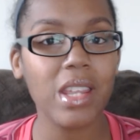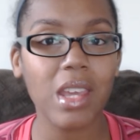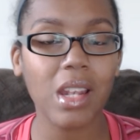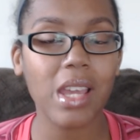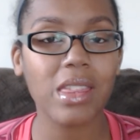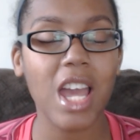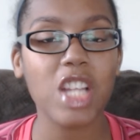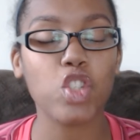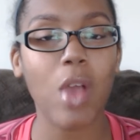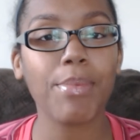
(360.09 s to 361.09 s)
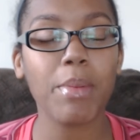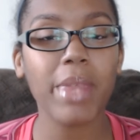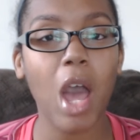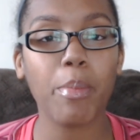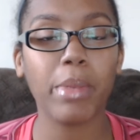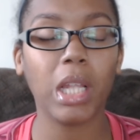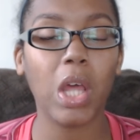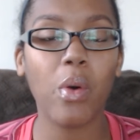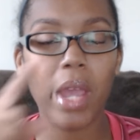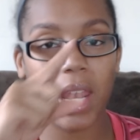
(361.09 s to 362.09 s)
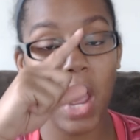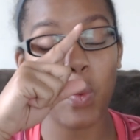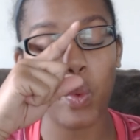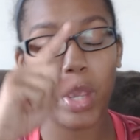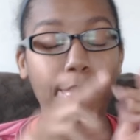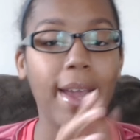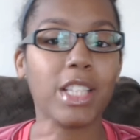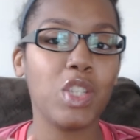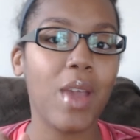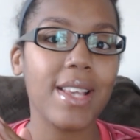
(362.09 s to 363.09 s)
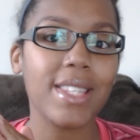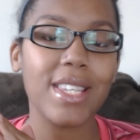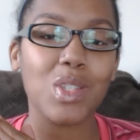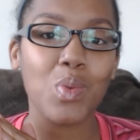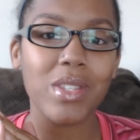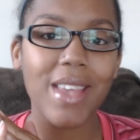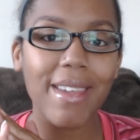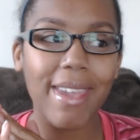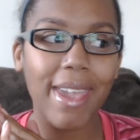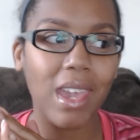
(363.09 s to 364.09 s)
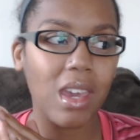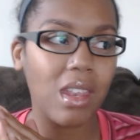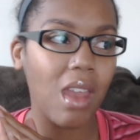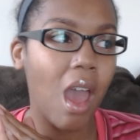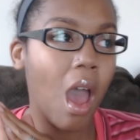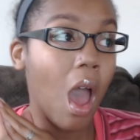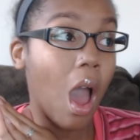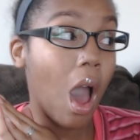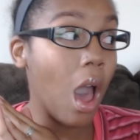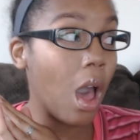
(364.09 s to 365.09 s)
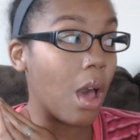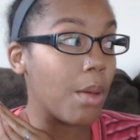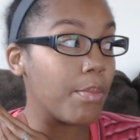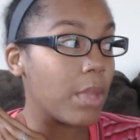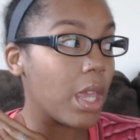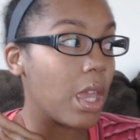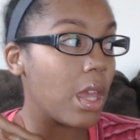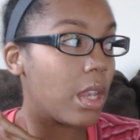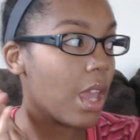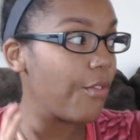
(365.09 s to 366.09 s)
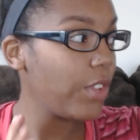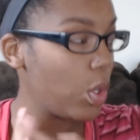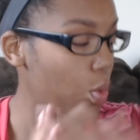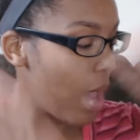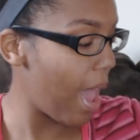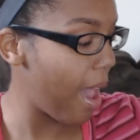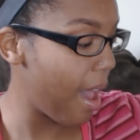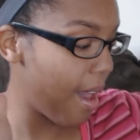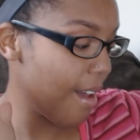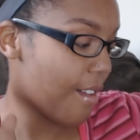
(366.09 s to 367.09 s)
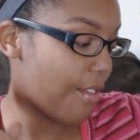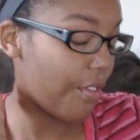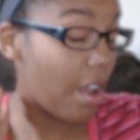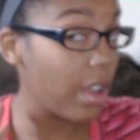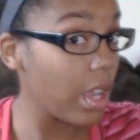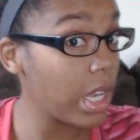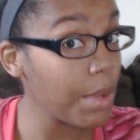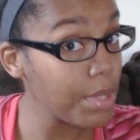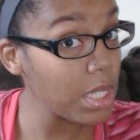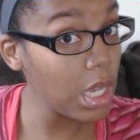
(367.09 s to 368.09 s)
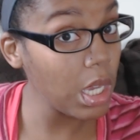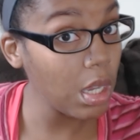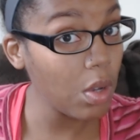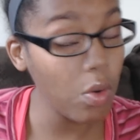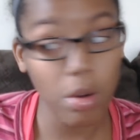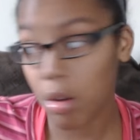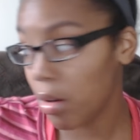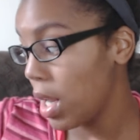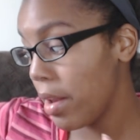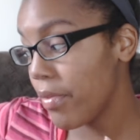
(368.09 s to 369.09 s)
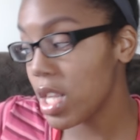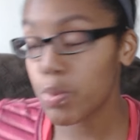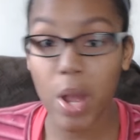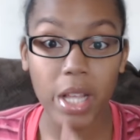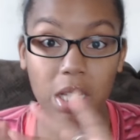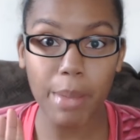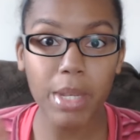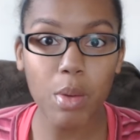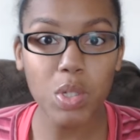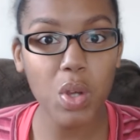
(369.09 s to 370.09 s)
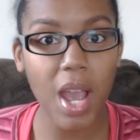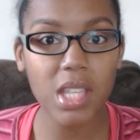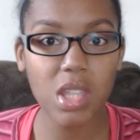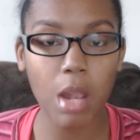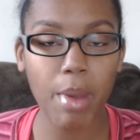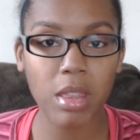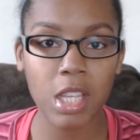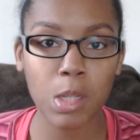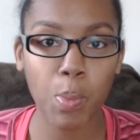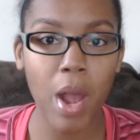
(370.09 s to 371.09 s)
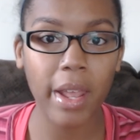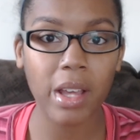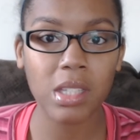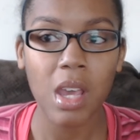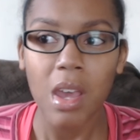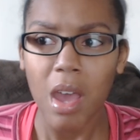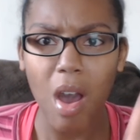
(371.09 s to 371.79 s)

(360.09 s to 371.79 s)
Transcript: or anything like that, drop them down below and I will get back to you guys as soon as I can. Um, and if you have an Ipsy, or any of these products, let me know what you guys thought about these products